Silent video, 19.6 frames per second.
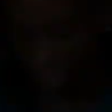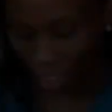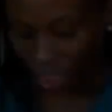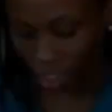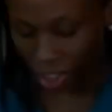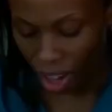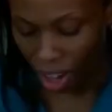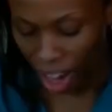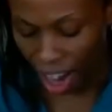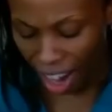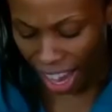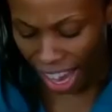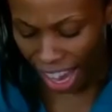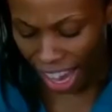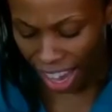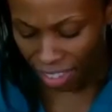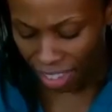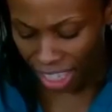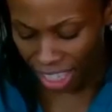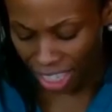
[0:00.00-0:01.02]
You don't
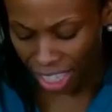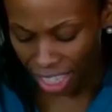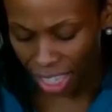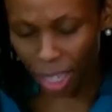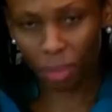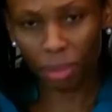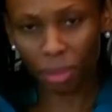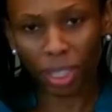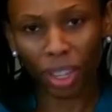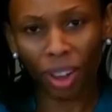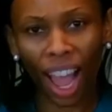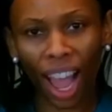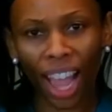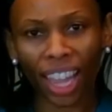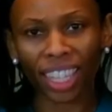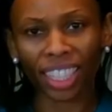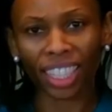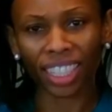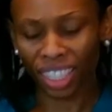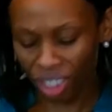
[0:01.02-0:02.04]
have any tips
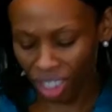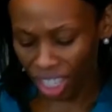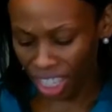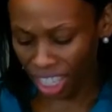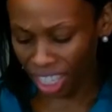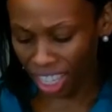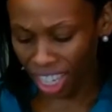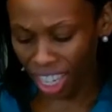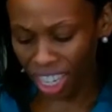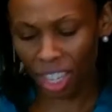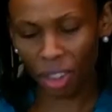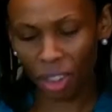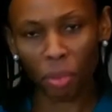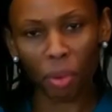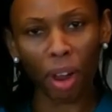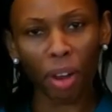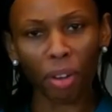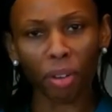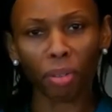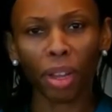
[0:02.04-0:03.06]
so this onion
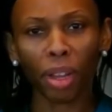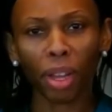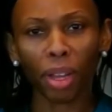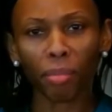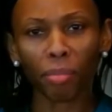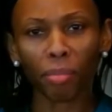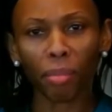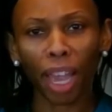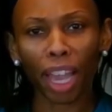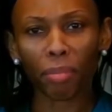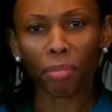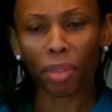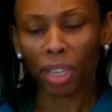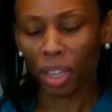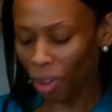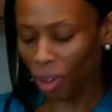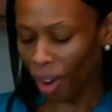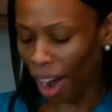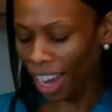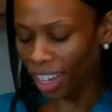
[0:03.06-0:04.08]
won't make me cry?